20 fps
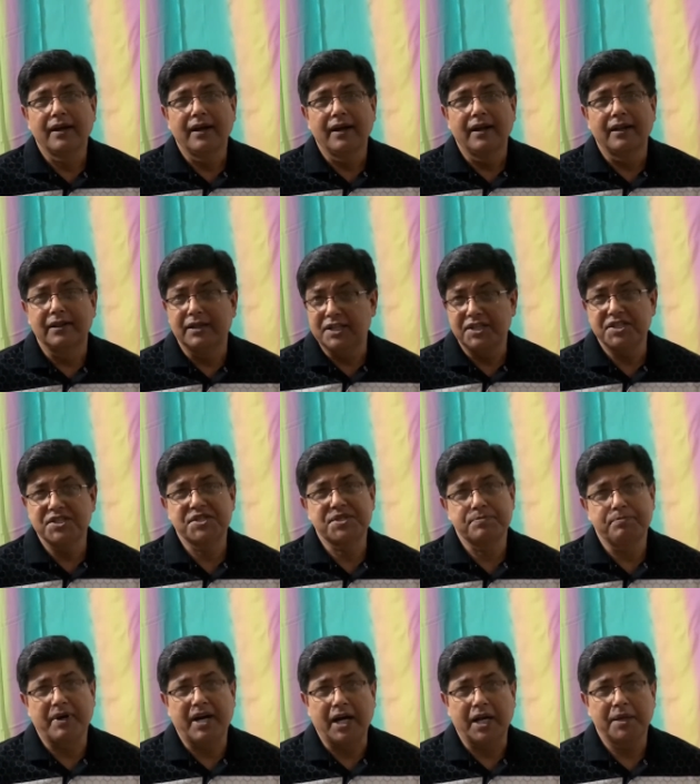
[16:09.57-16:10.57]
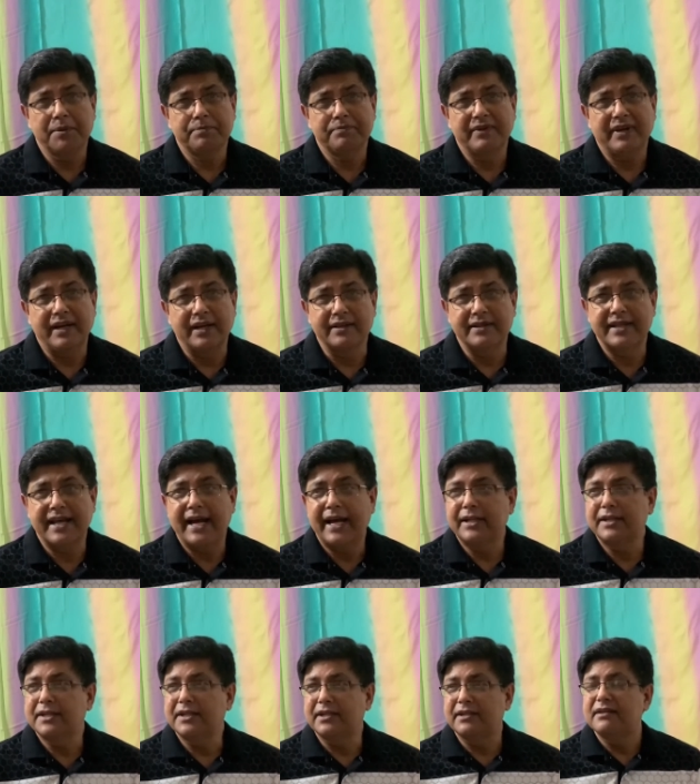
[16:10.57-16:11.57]
lit his pipe, and then
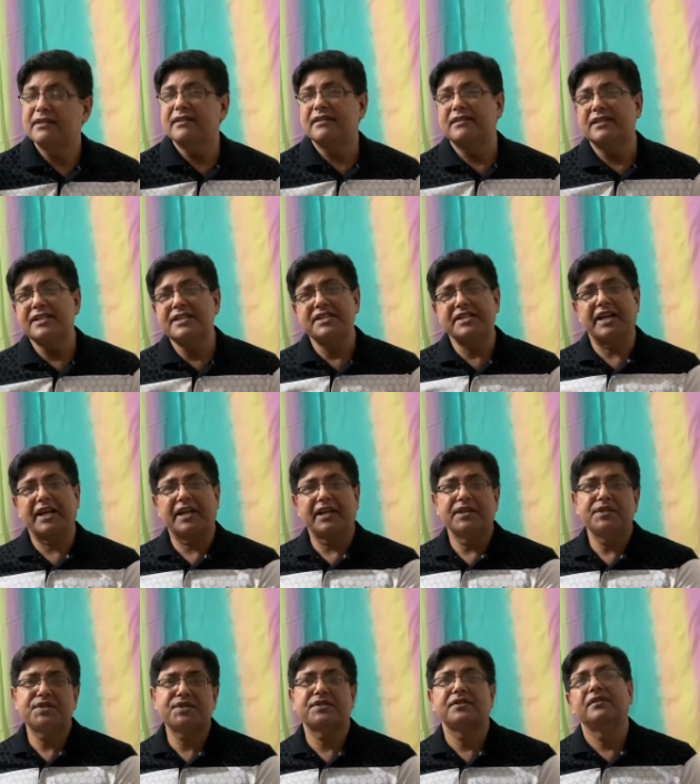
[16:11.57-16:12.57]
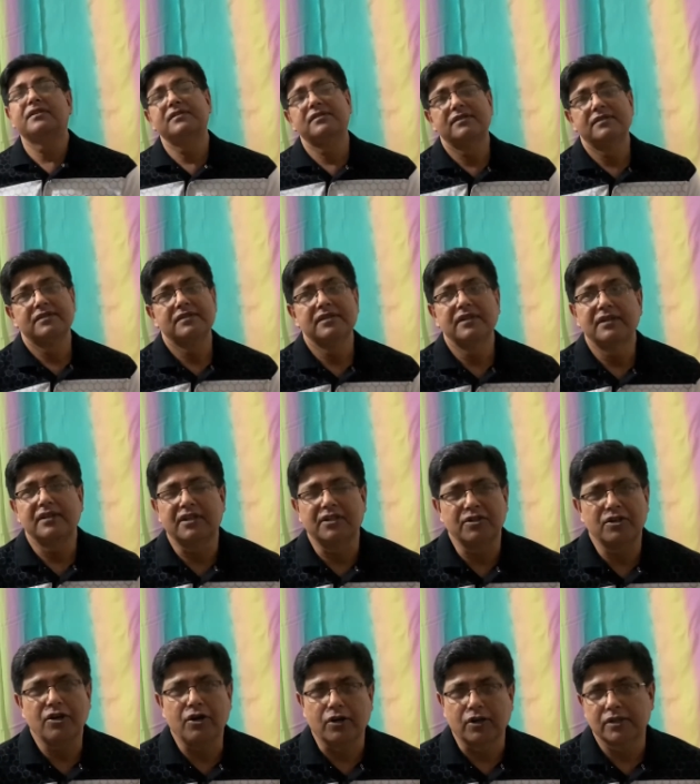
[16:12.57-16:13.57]
he leaned against a
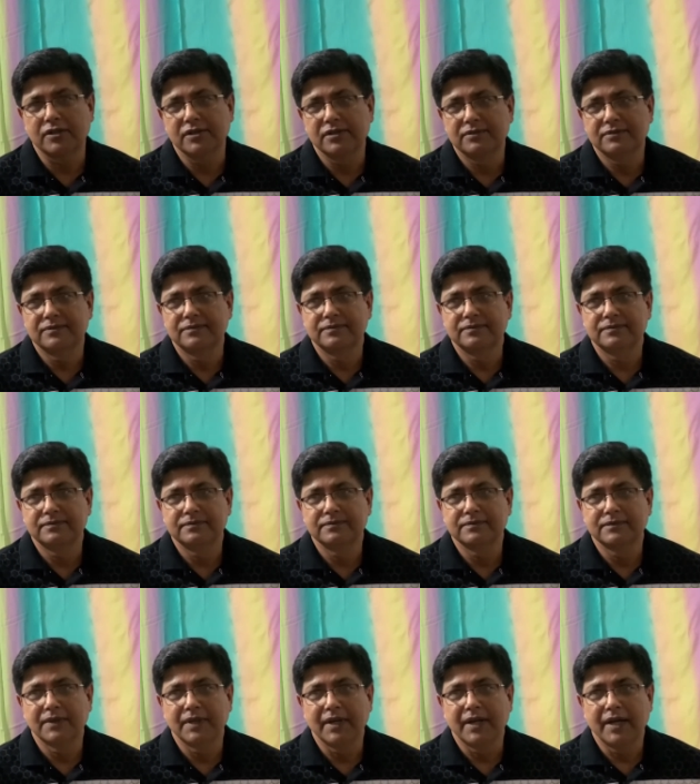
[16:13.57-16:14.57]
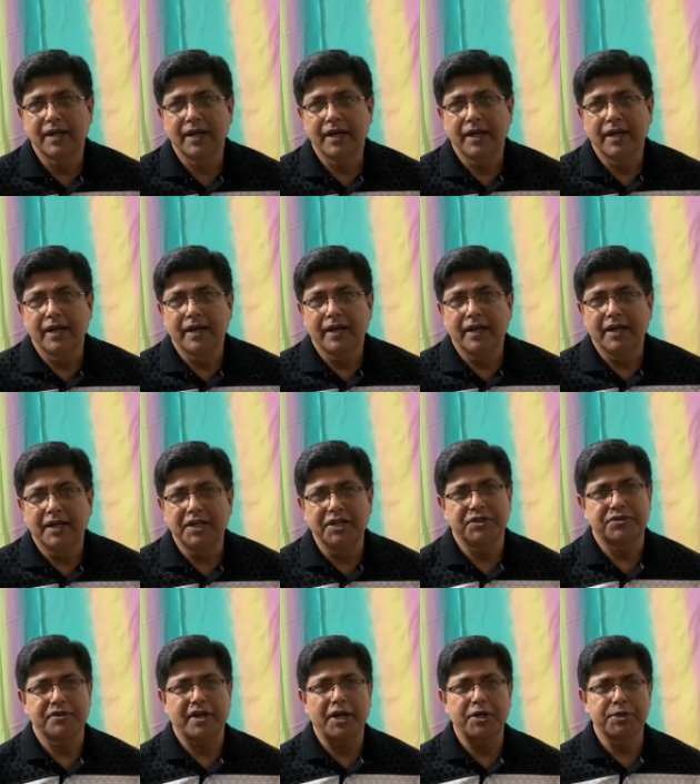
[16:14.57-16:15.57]
rock. He
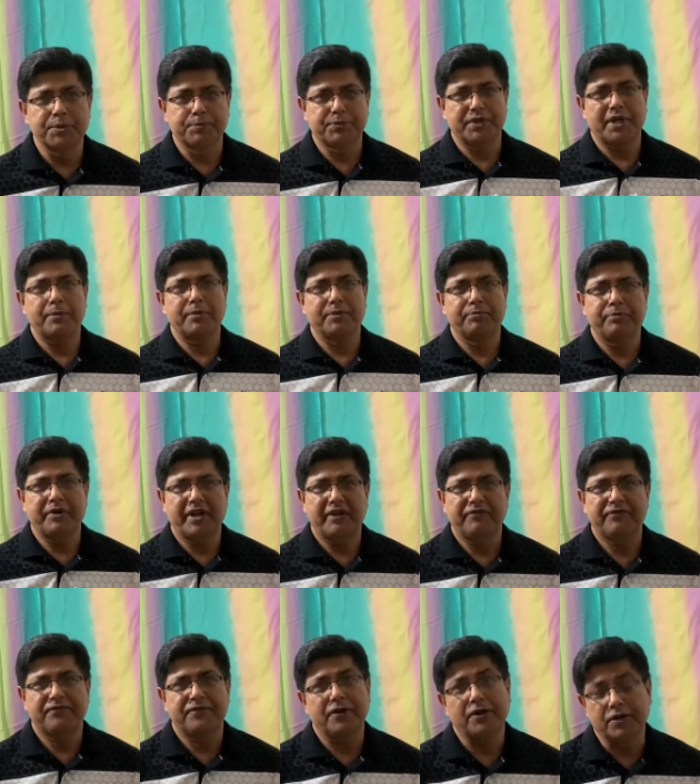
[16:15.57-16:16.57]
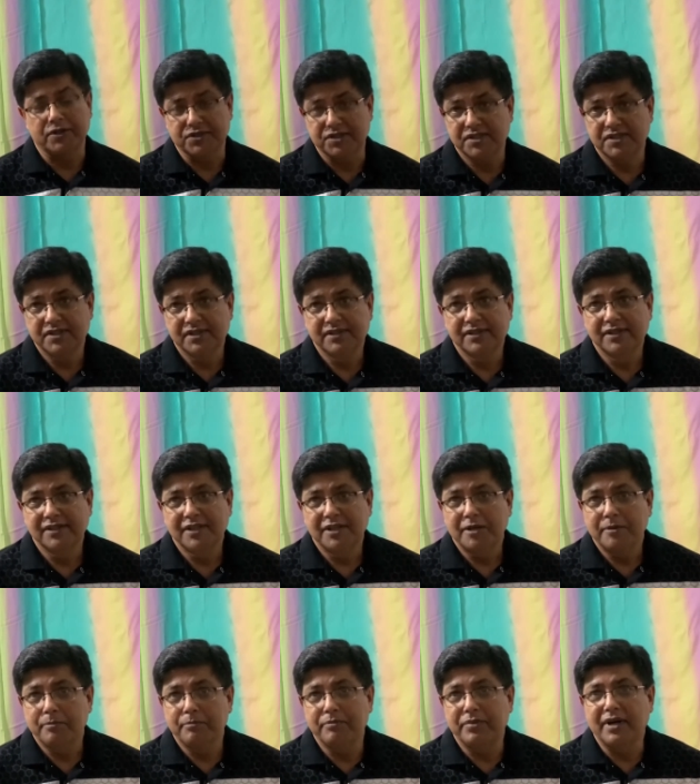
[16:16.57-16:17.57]
tried to put up a brave front,
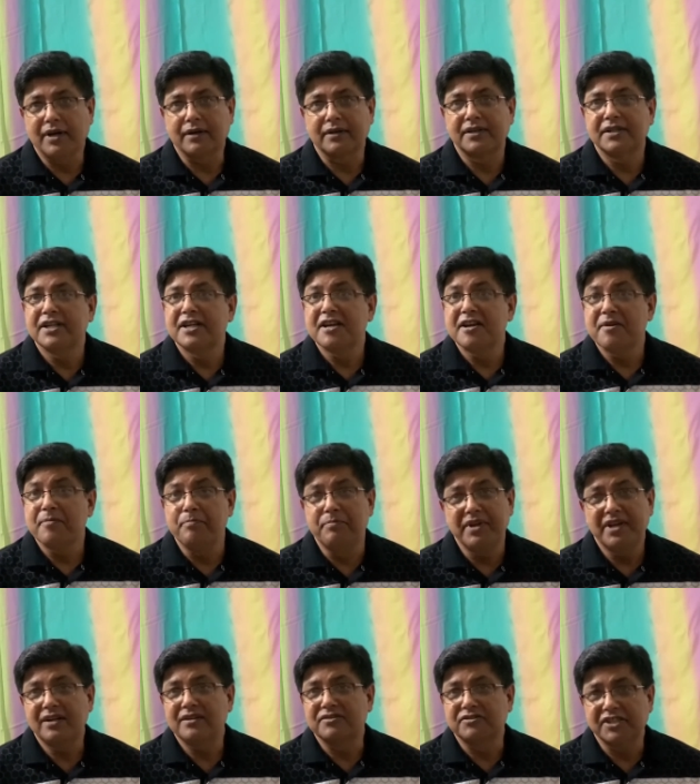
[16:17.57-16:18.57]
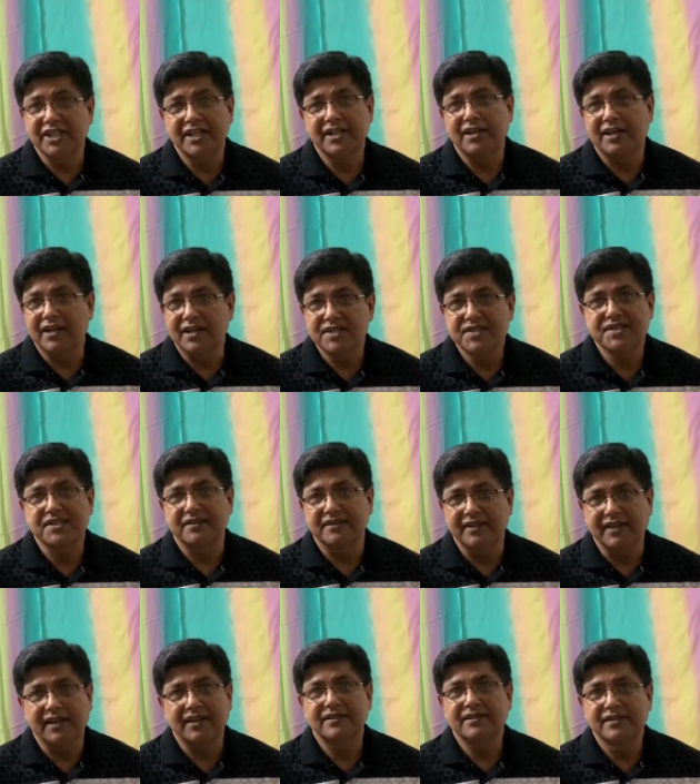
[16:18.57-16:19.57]
but Bill realized
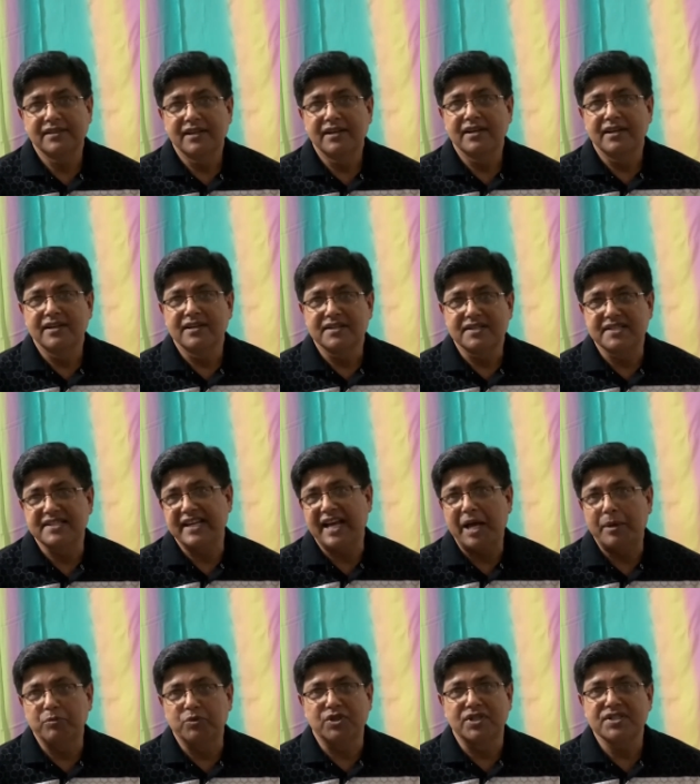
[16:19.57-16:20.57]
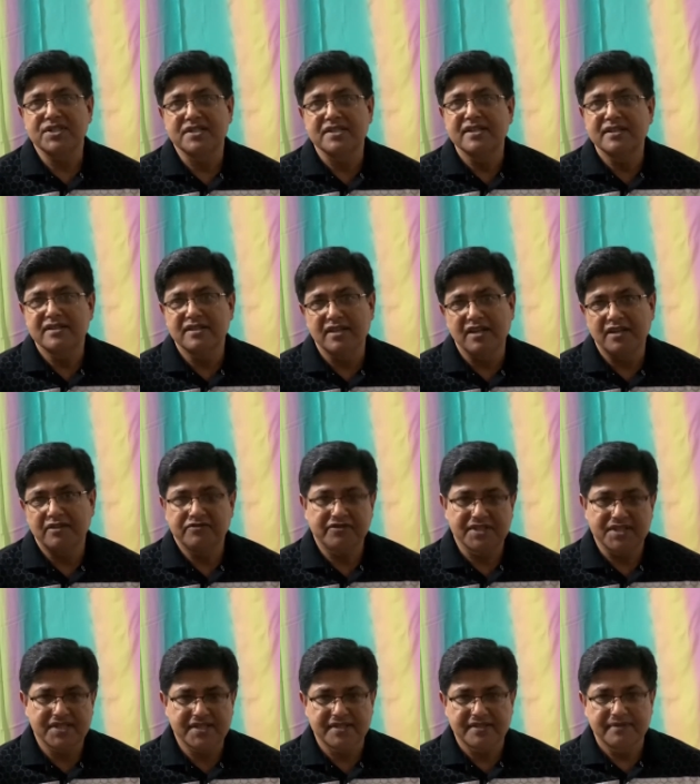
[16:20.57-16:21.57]
that Sam was
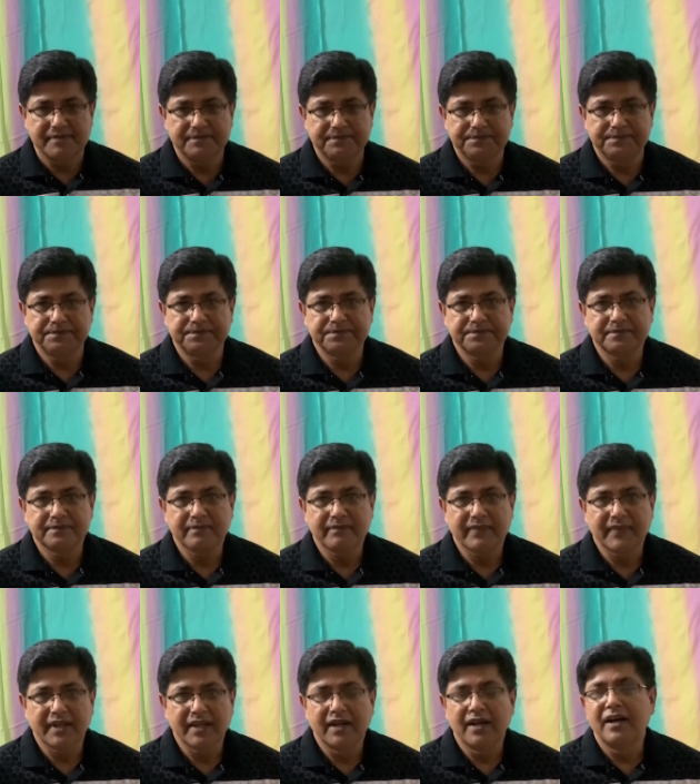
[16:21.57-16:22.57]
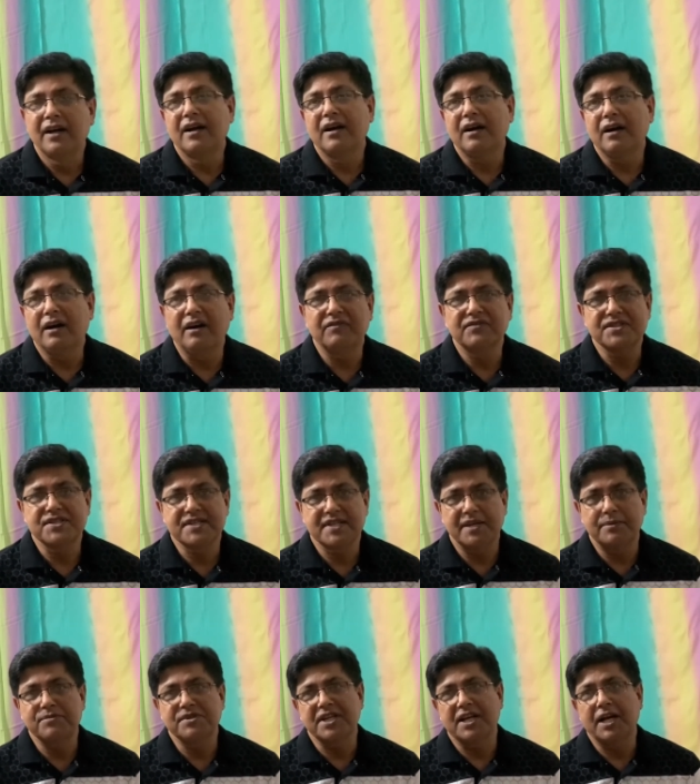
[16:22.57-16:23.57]
nervous. After some
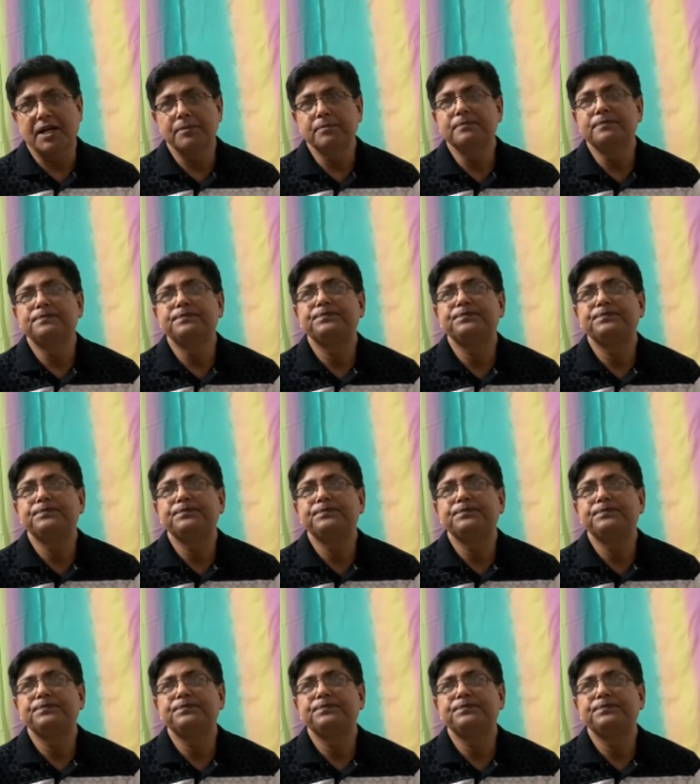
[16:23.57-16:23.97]
time,